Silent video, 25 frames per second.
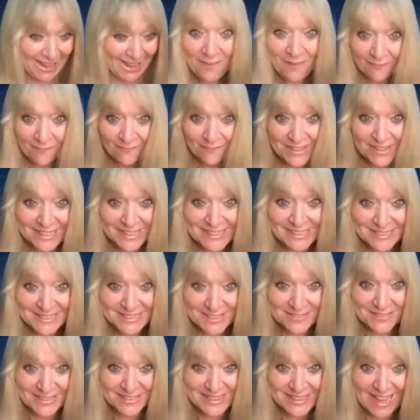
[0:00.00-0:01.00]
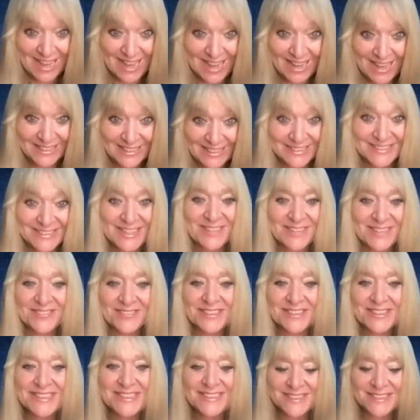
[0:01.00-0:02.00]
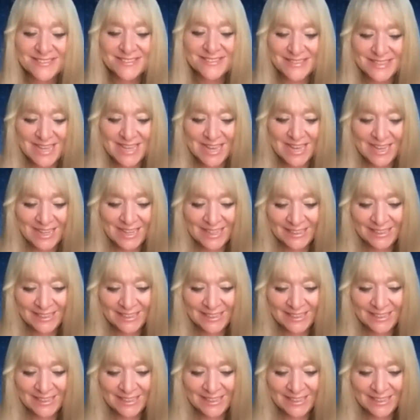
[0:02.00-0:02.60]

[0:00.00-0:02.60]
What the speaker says: What do you do with that? What do you do with that?